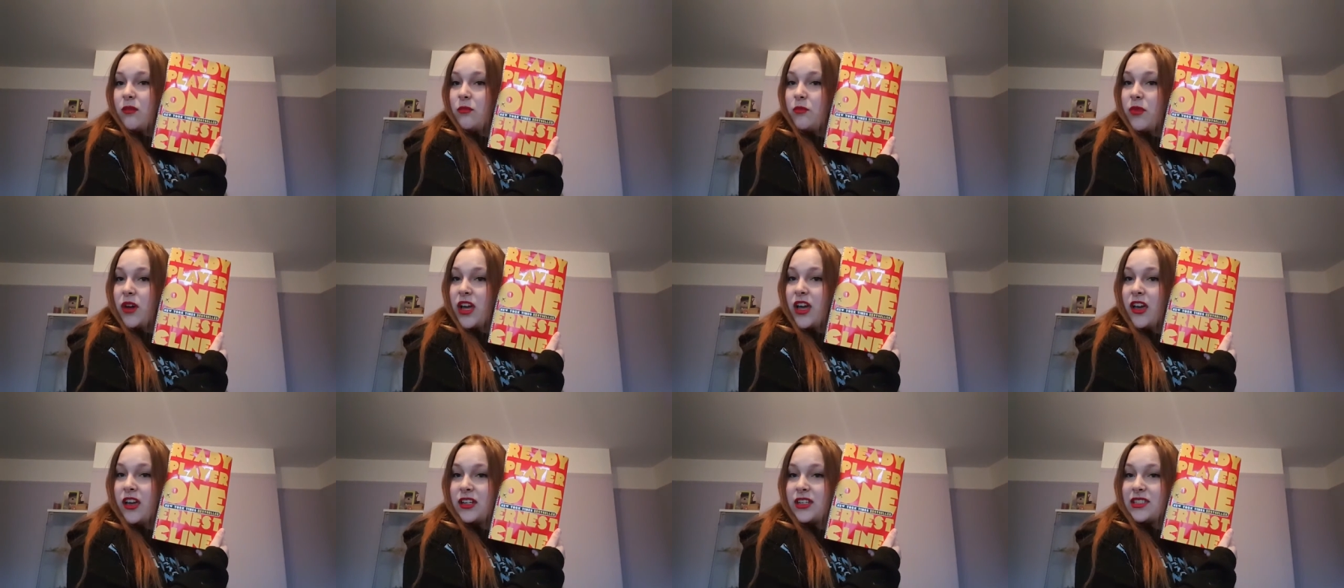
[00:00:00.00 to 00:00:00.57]

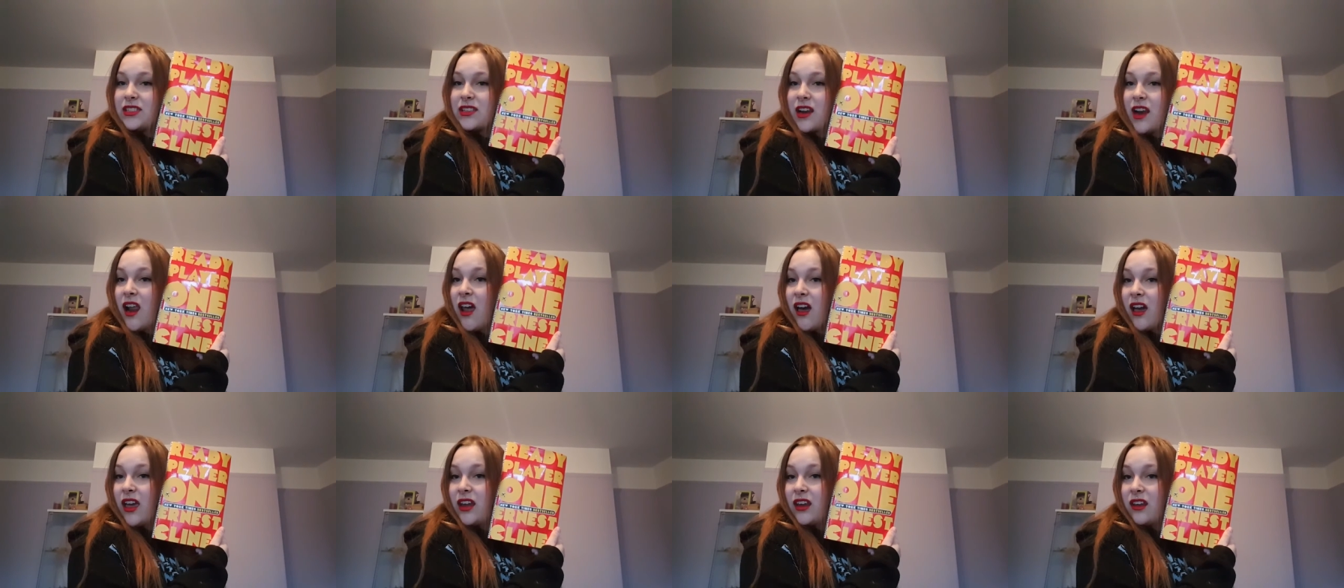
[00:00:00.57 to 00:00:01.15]
by Ernest
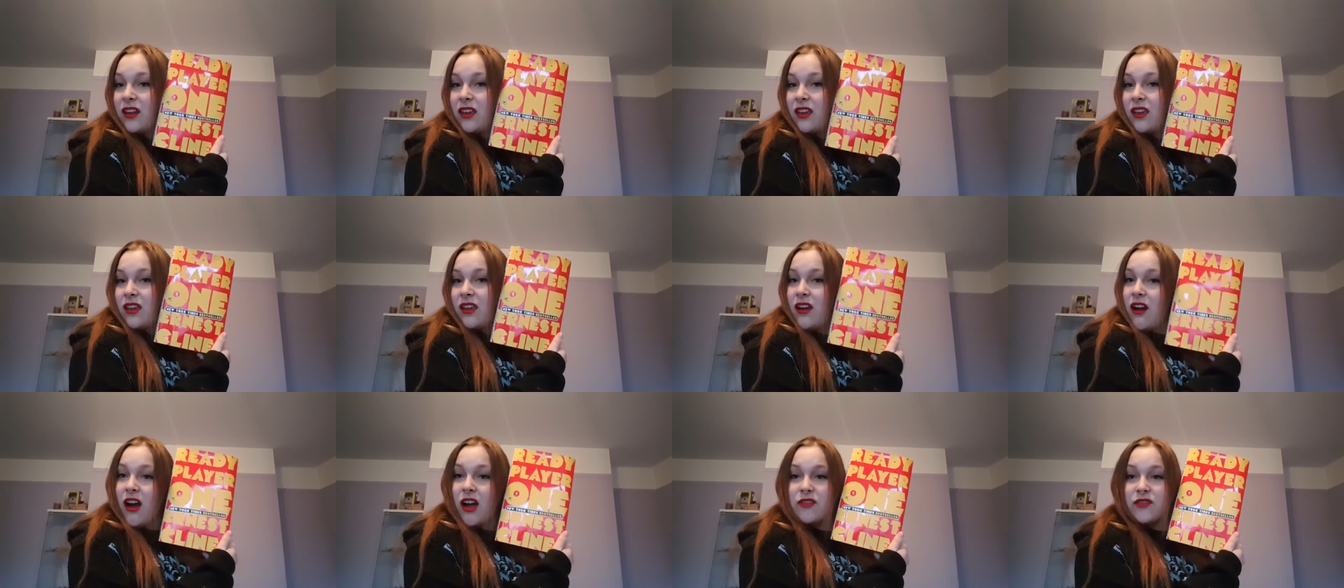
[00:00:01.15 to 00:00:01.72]
Cline?
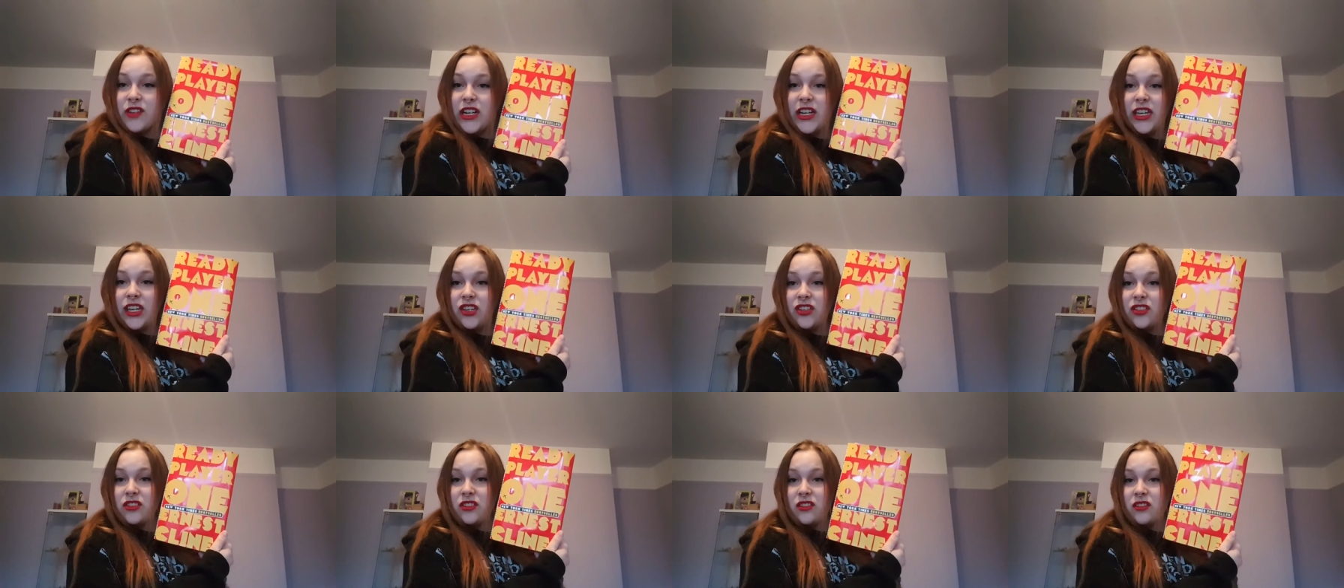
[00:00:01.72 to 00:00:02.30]
I really
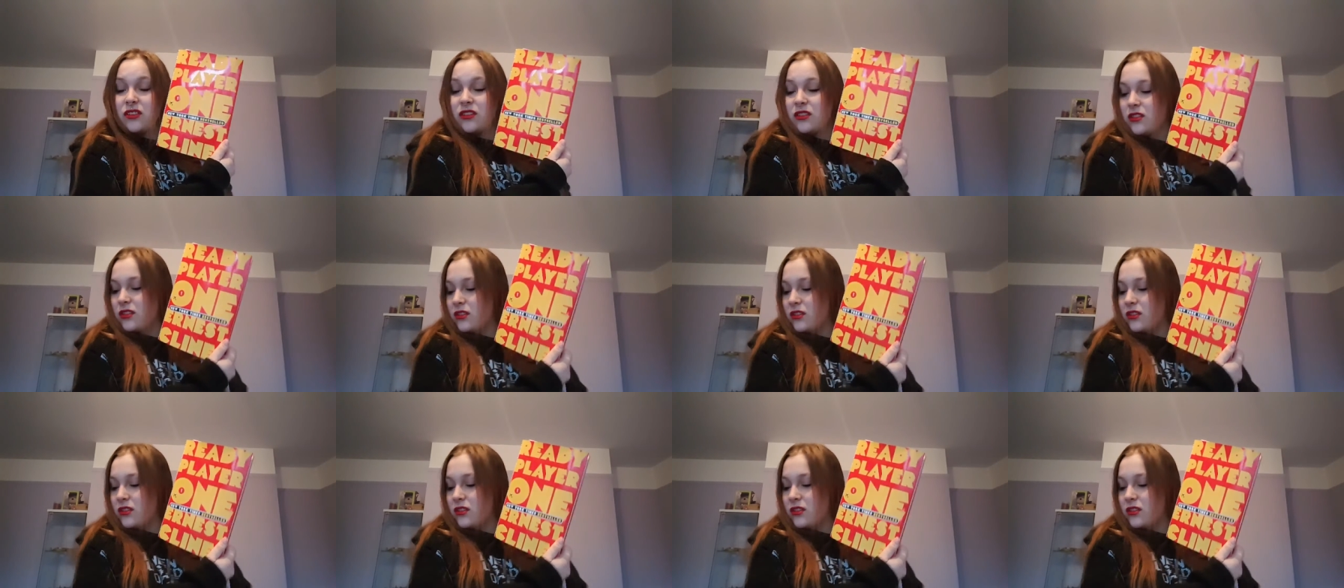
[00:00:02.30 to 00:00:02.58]
couldn't.